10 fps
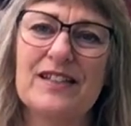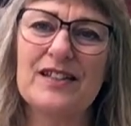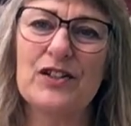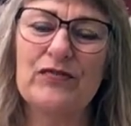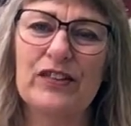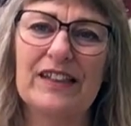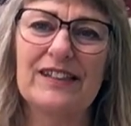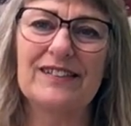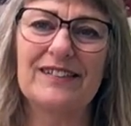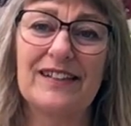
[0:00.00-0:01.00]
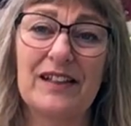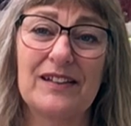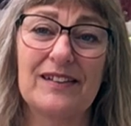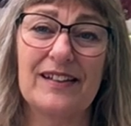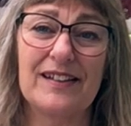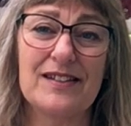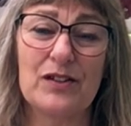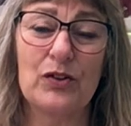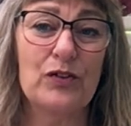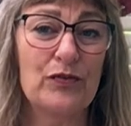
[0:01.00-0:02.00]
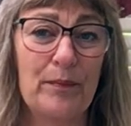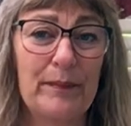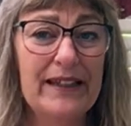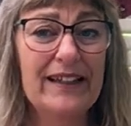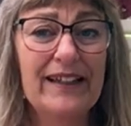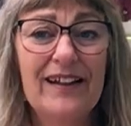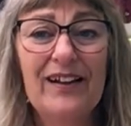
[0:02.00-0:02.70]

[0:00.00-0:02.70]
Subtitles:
is a fit that is good for me,